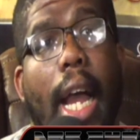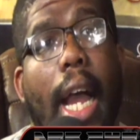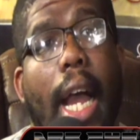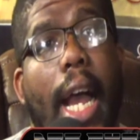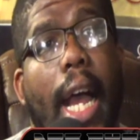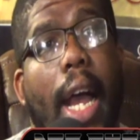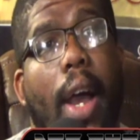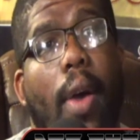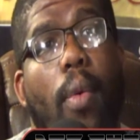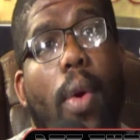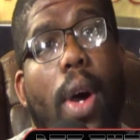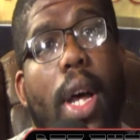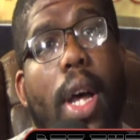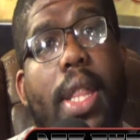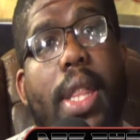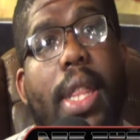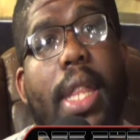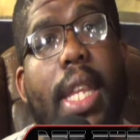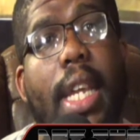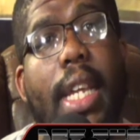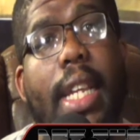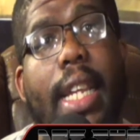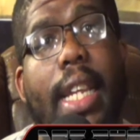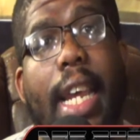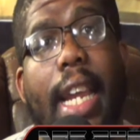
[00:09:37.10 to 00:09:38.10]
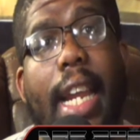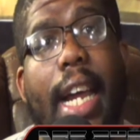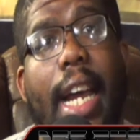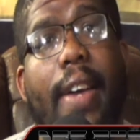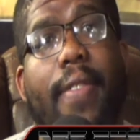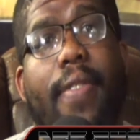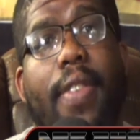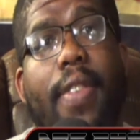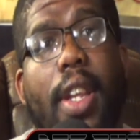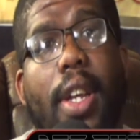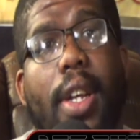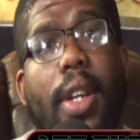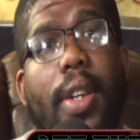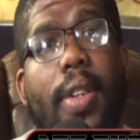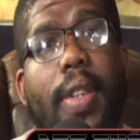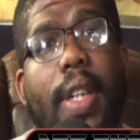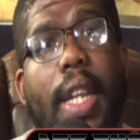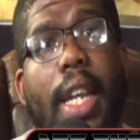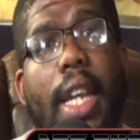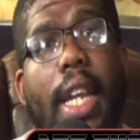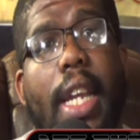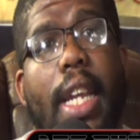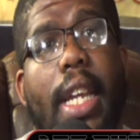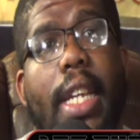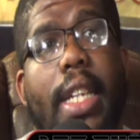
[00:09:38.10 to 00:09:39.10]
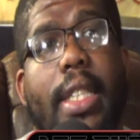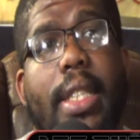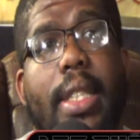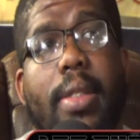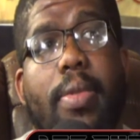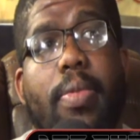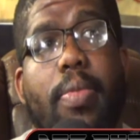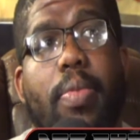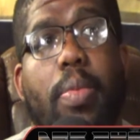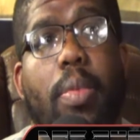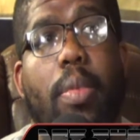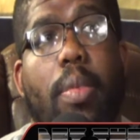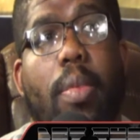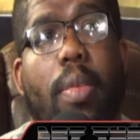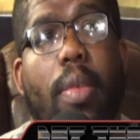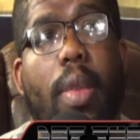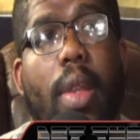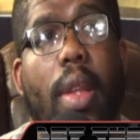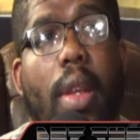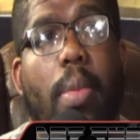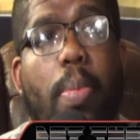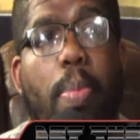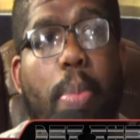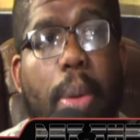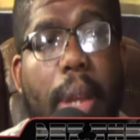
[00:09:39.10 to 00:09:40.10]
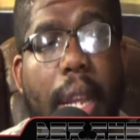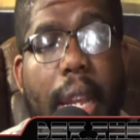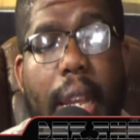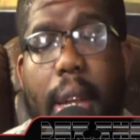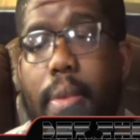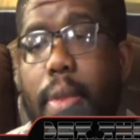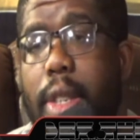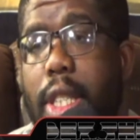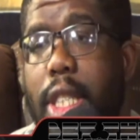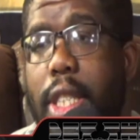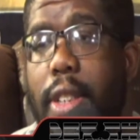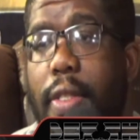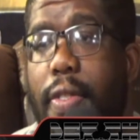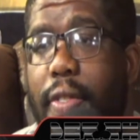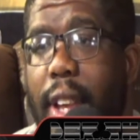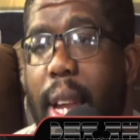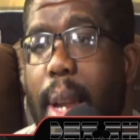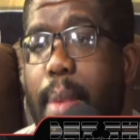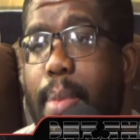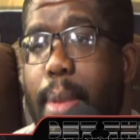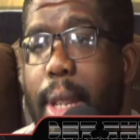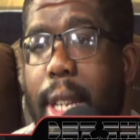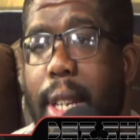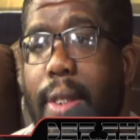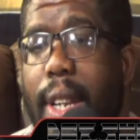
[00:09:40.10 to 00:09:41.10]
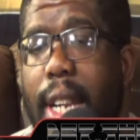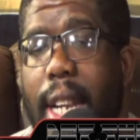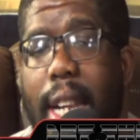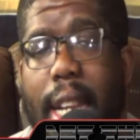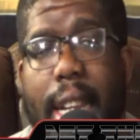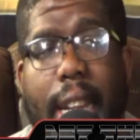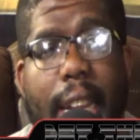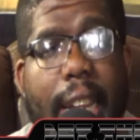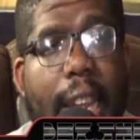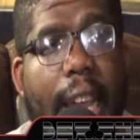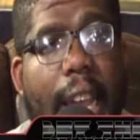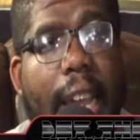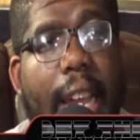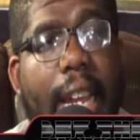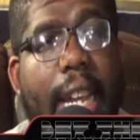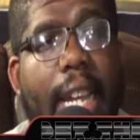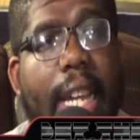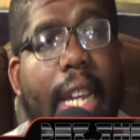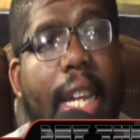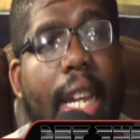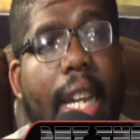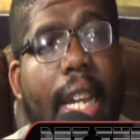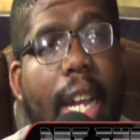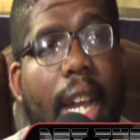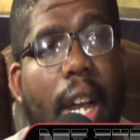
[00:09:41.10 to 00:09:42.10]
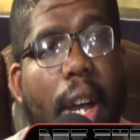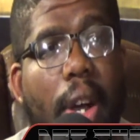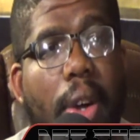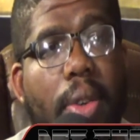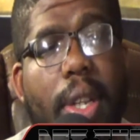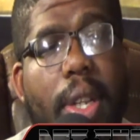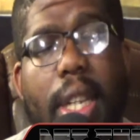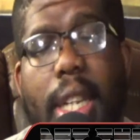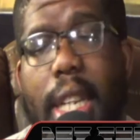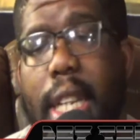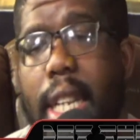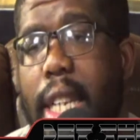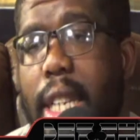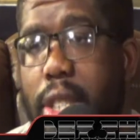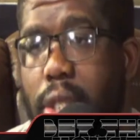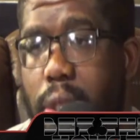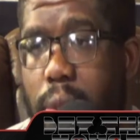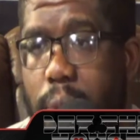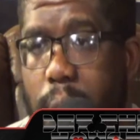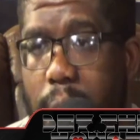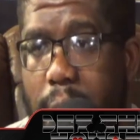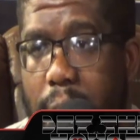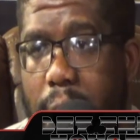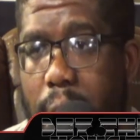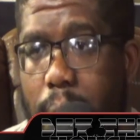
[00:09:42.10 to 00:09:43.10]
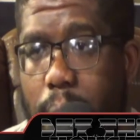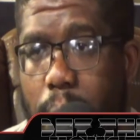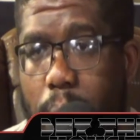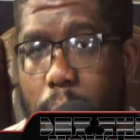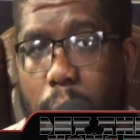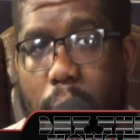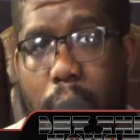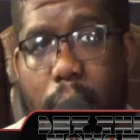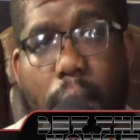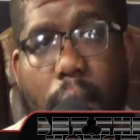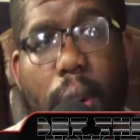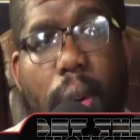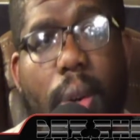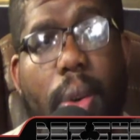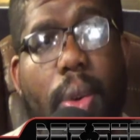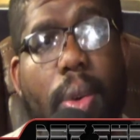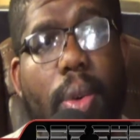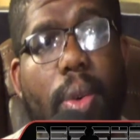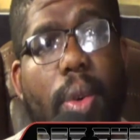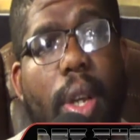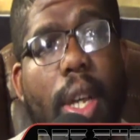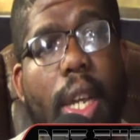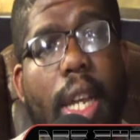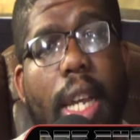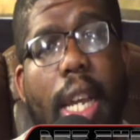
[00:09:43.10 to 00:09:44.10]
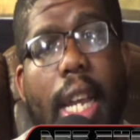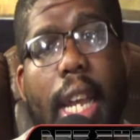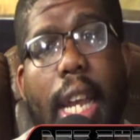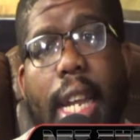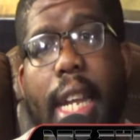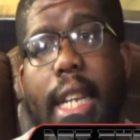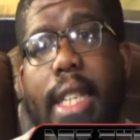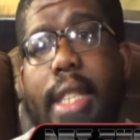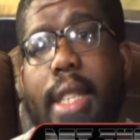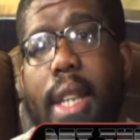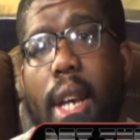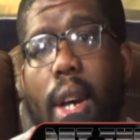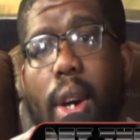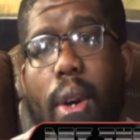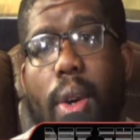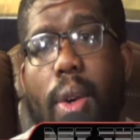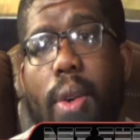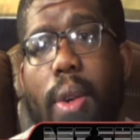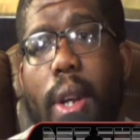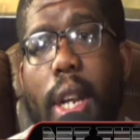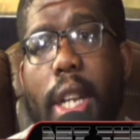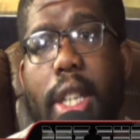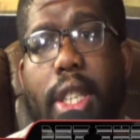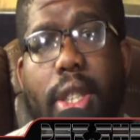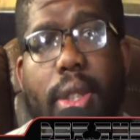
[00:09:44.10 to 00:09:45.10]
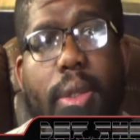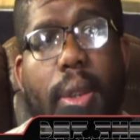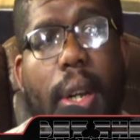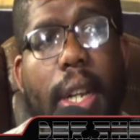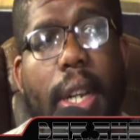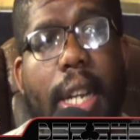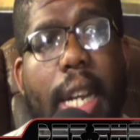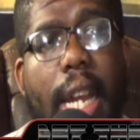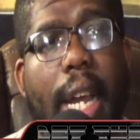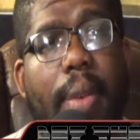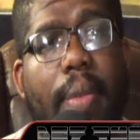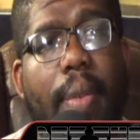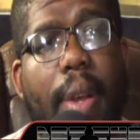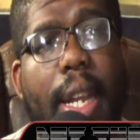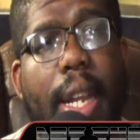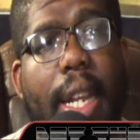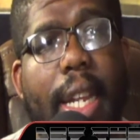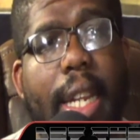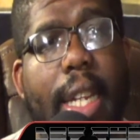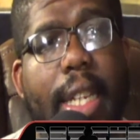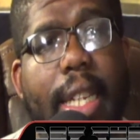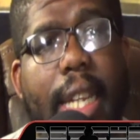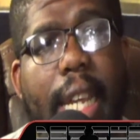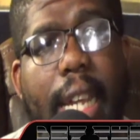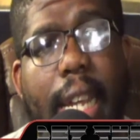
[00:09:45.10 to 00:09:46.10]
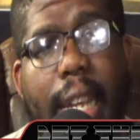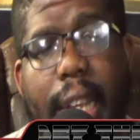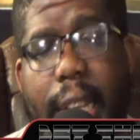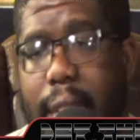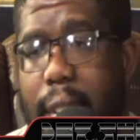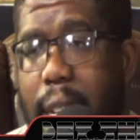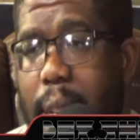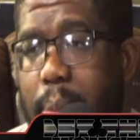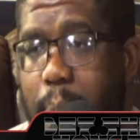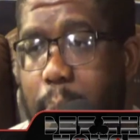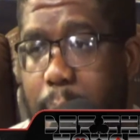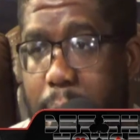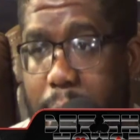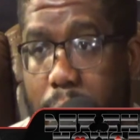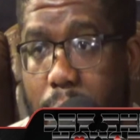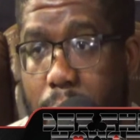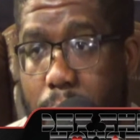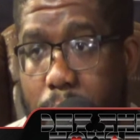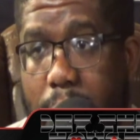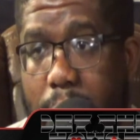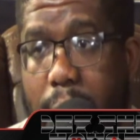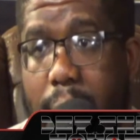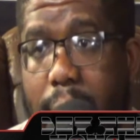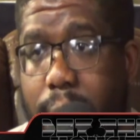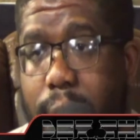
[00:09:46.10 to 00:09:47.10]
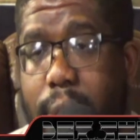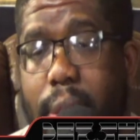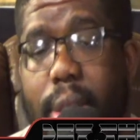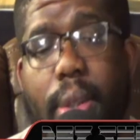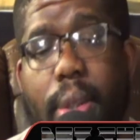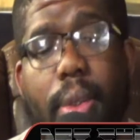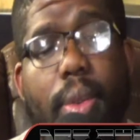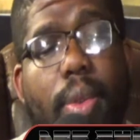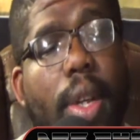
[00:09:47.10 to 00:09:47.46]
One thing that I've learned is, playing with your family on the internet only leads you down one hole. And that's a hole that you are not ready to dig deep and go down to.